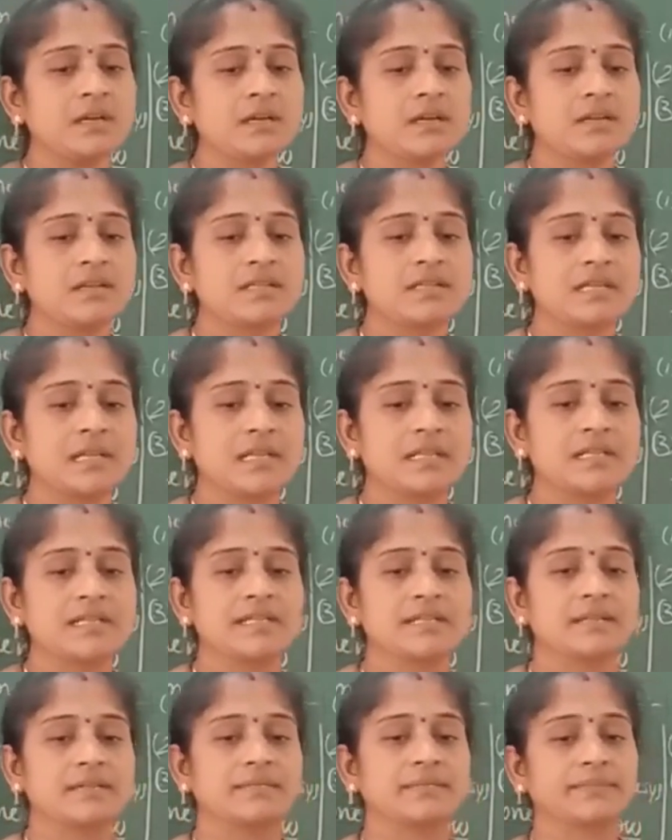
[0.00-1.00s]

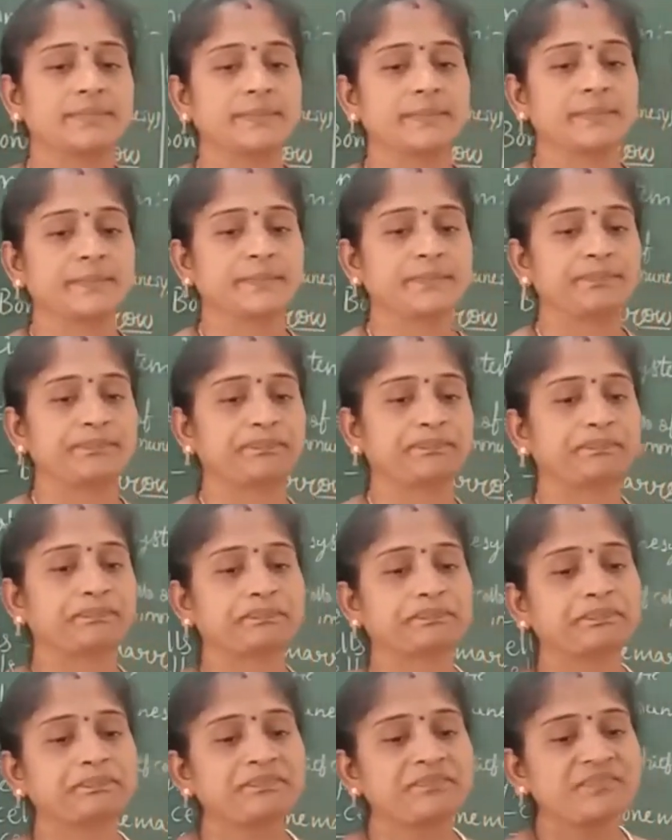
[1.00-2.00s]
cells.
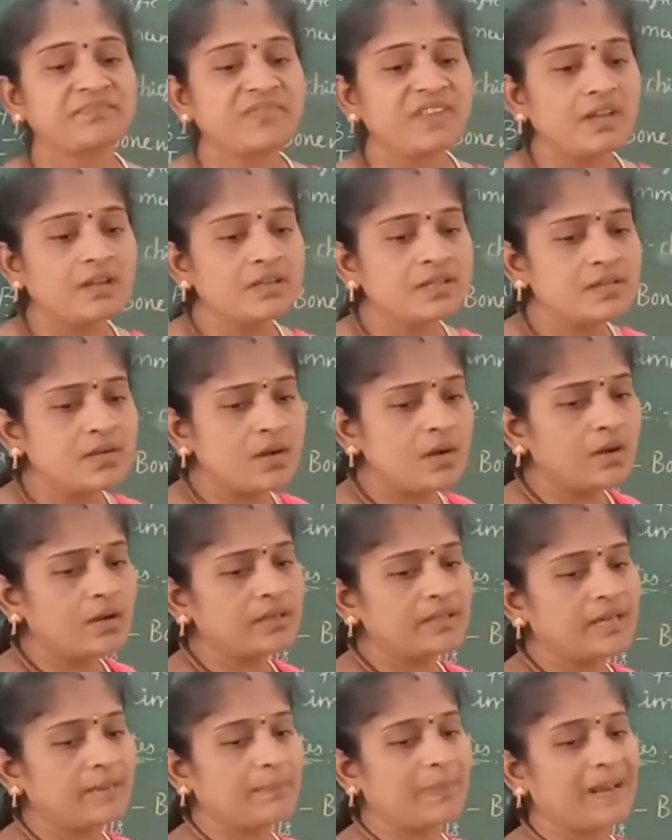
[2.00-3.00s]
So
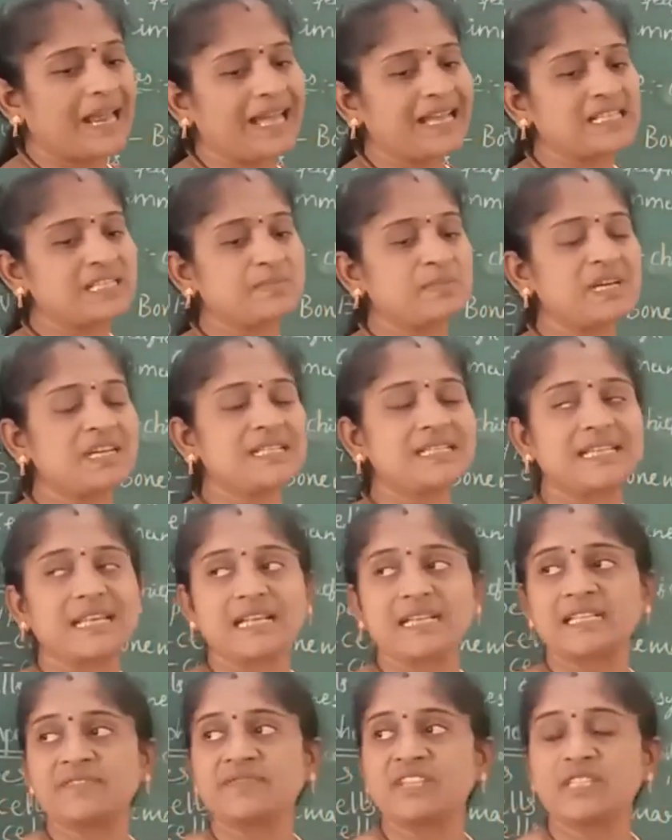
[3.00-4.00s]
the plasma
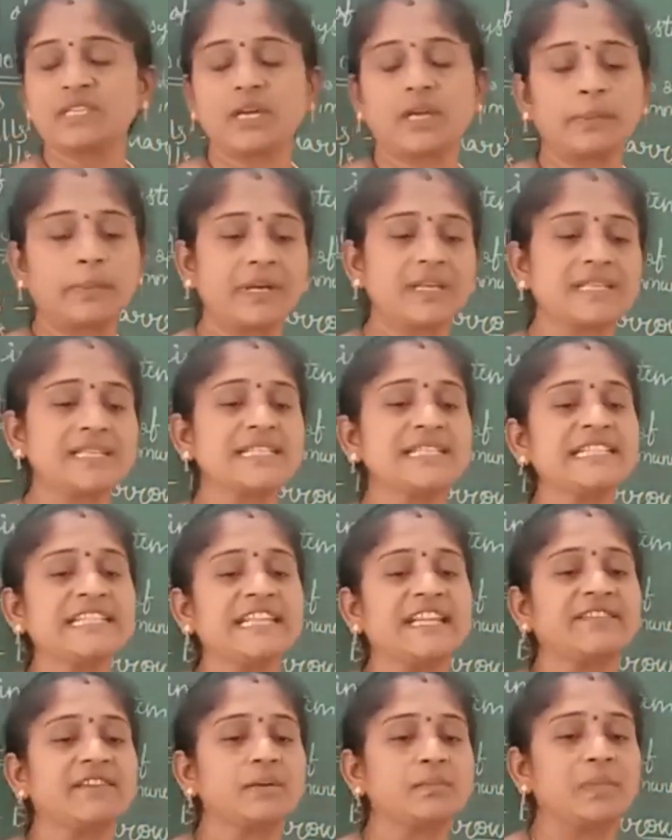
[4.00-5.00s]
cells which are present in
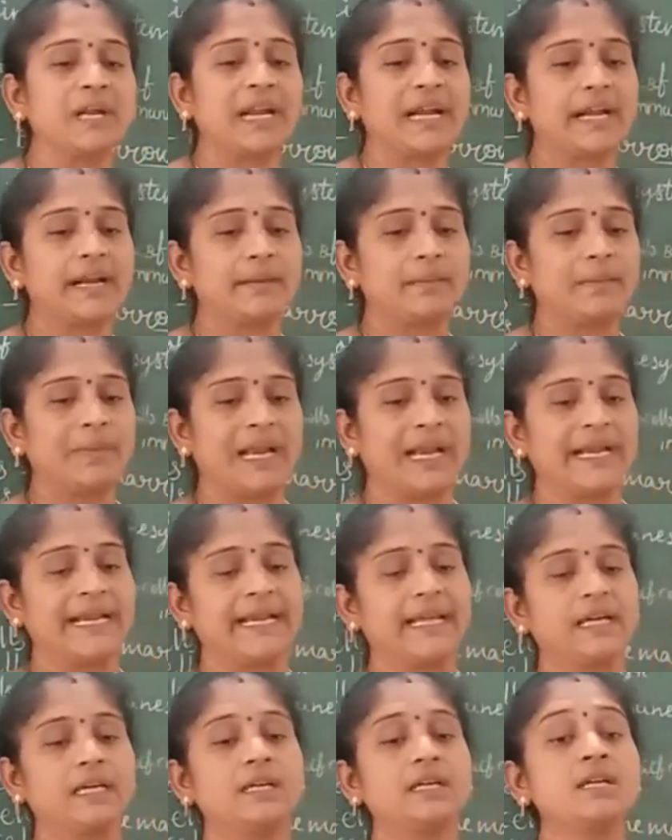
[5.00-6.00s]
our blood,
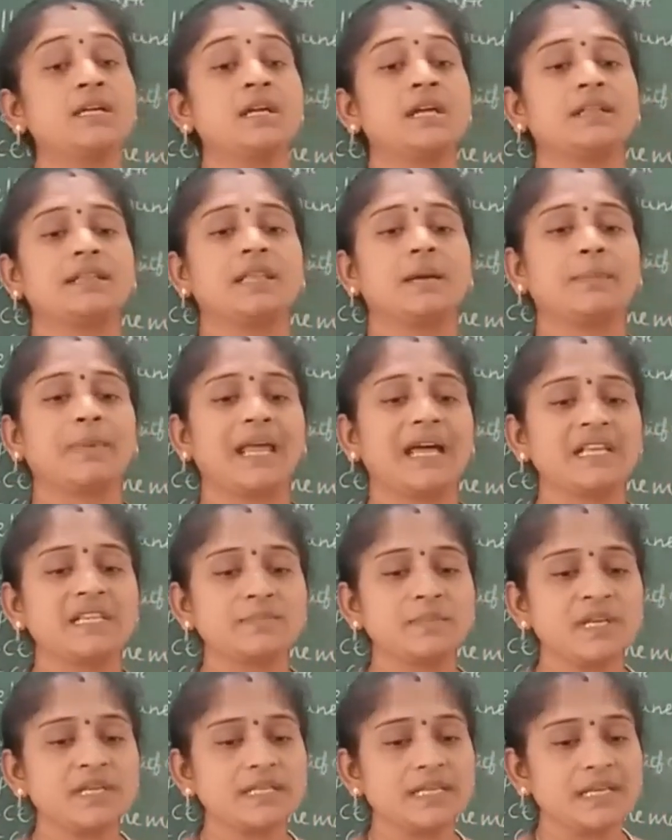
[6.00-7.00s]
the
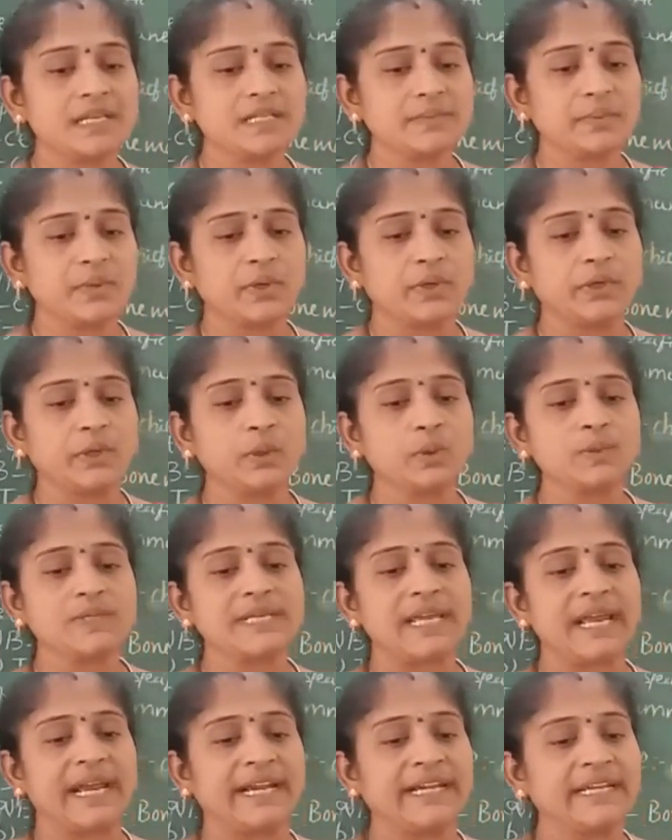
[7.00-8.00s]
plasma cells produce
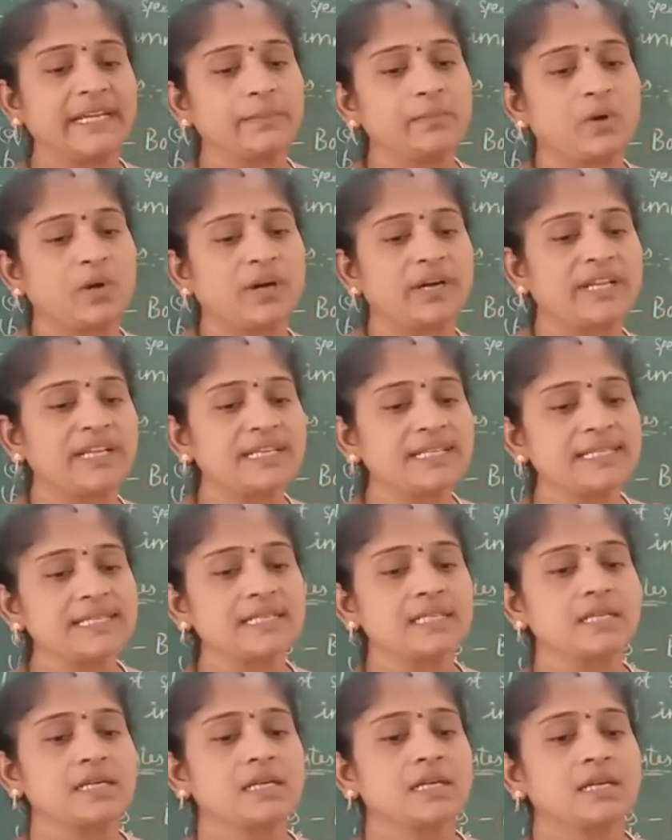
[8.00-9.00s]
antibodies
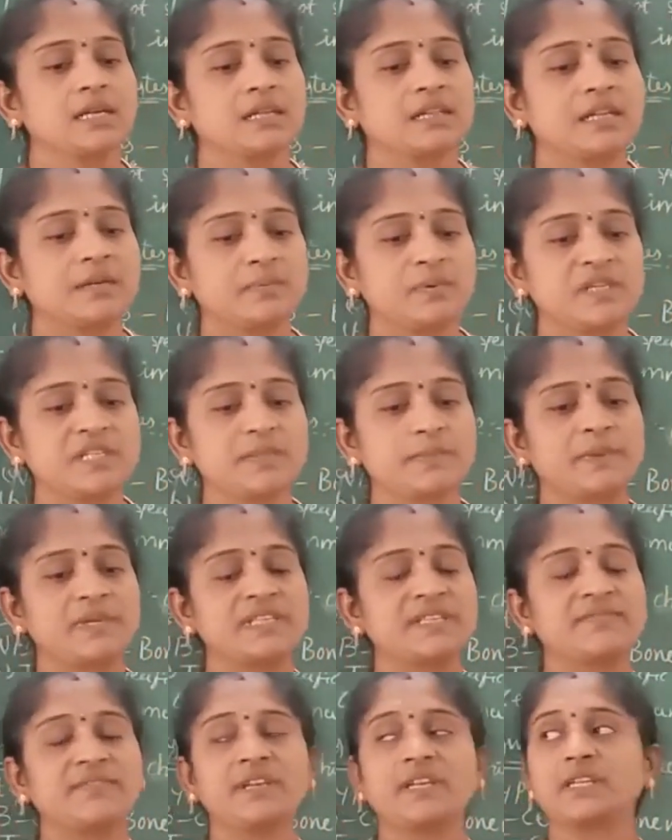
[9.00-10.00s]
that is
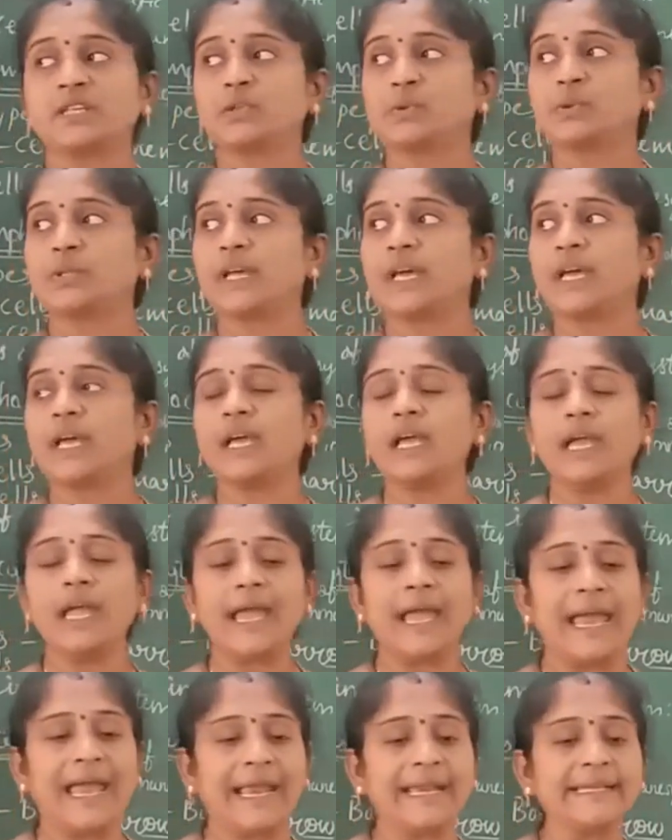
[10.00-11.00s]
specific to the
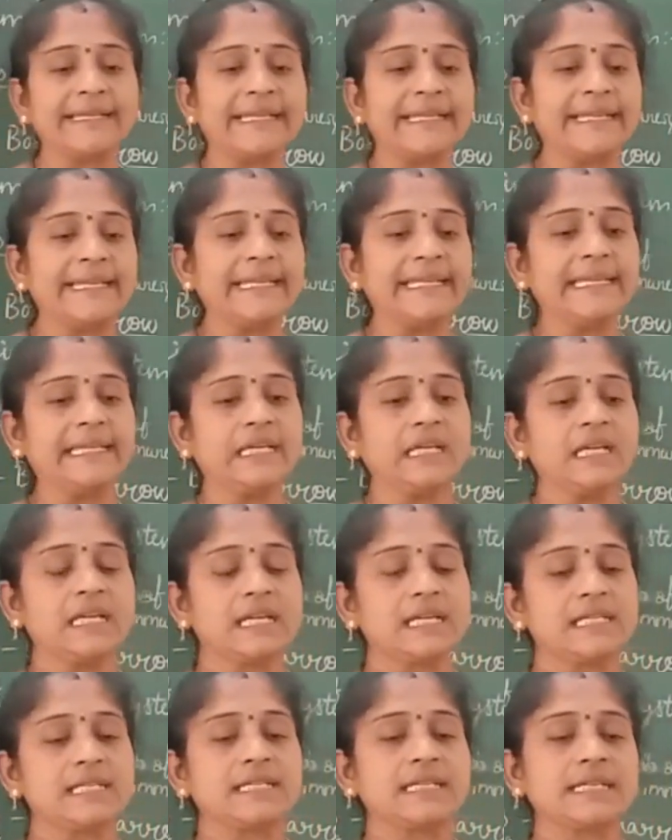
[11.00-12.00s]

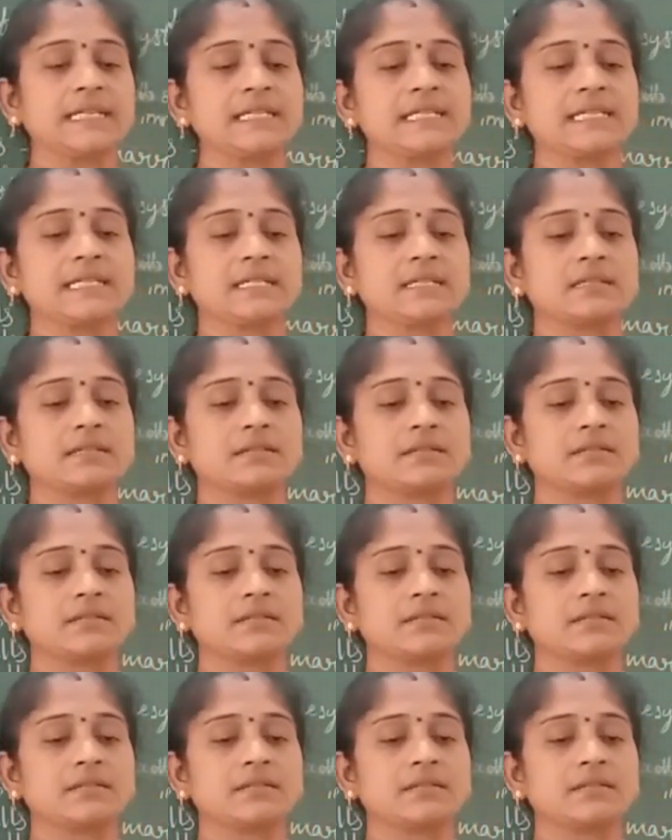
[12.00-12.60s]
antigens.